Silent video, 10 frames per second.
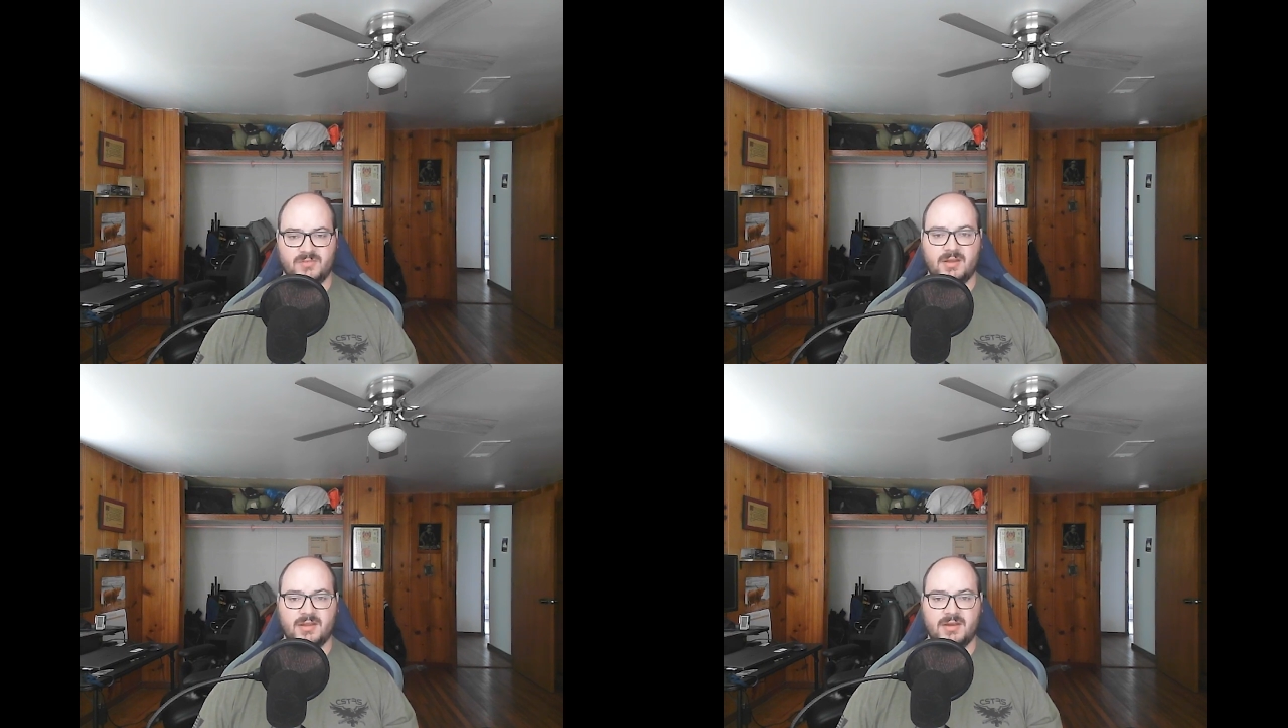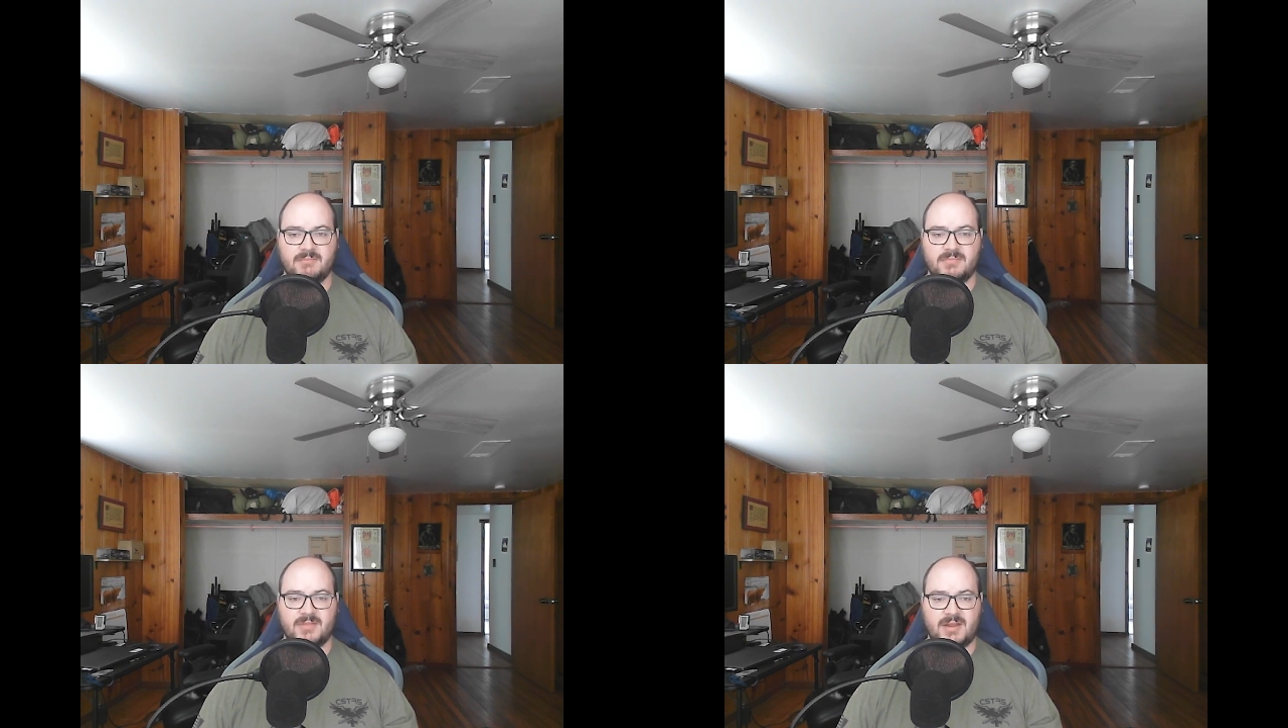
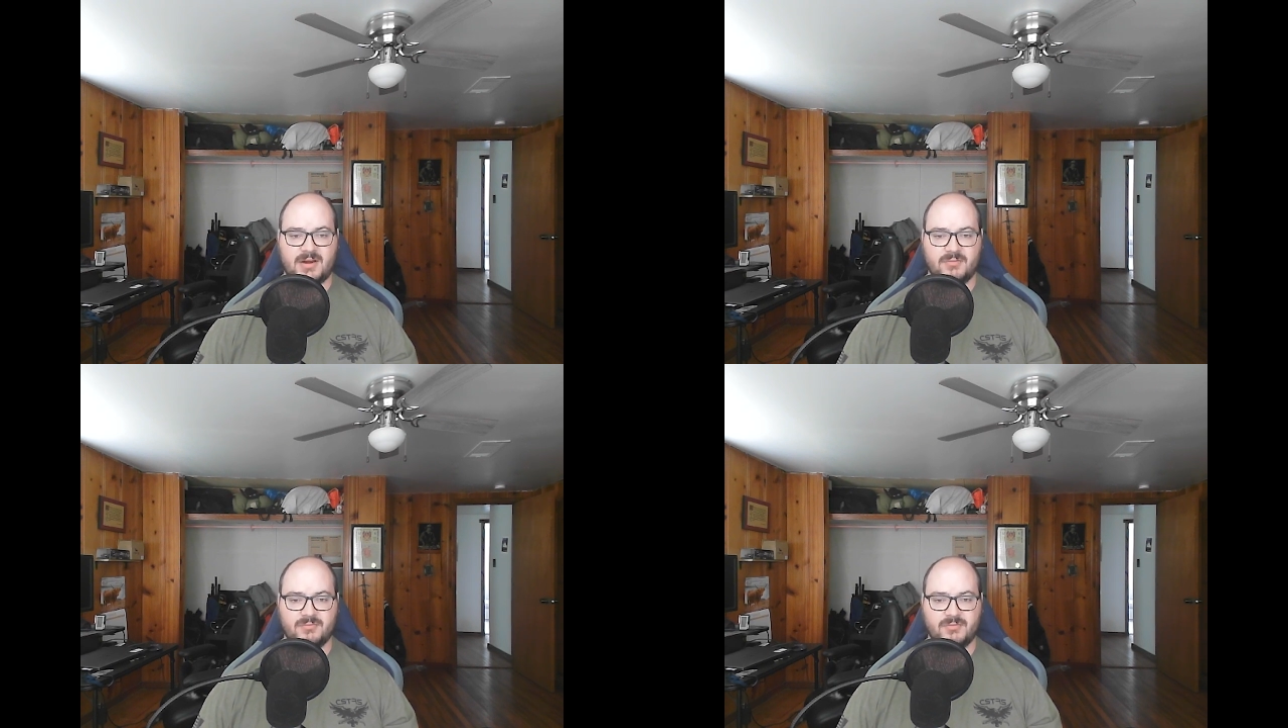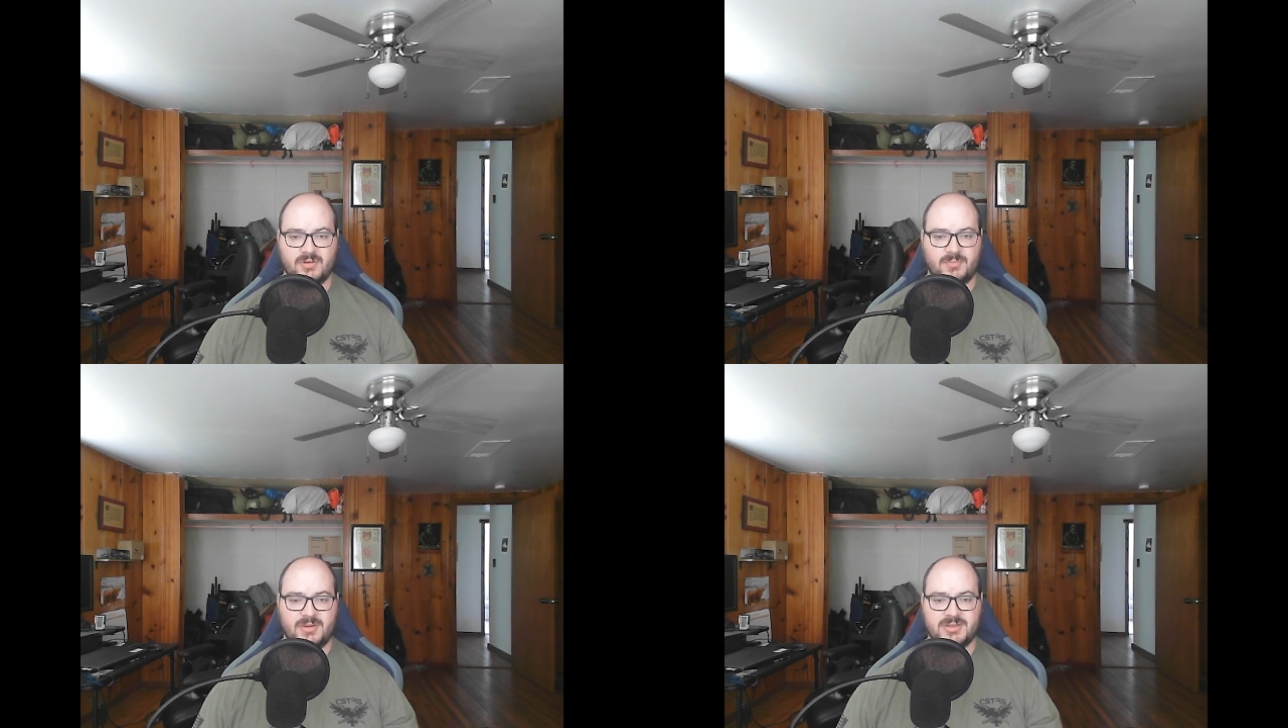villain that I don't
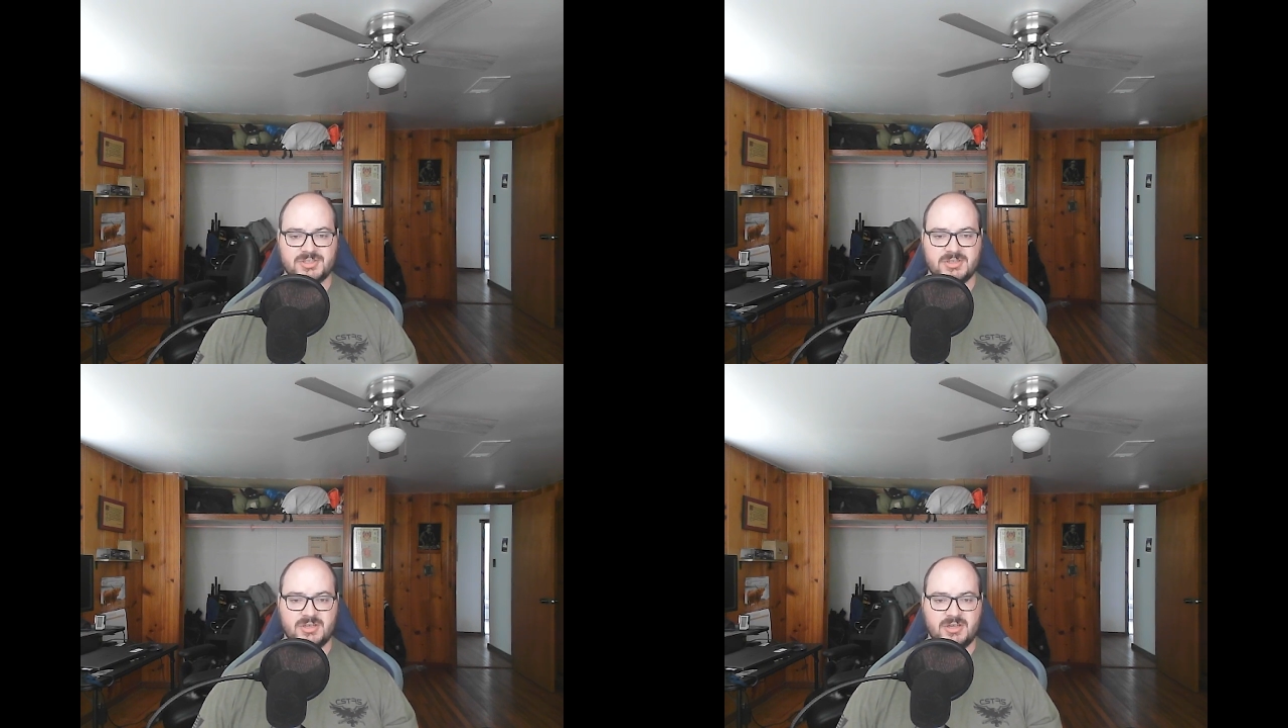feel much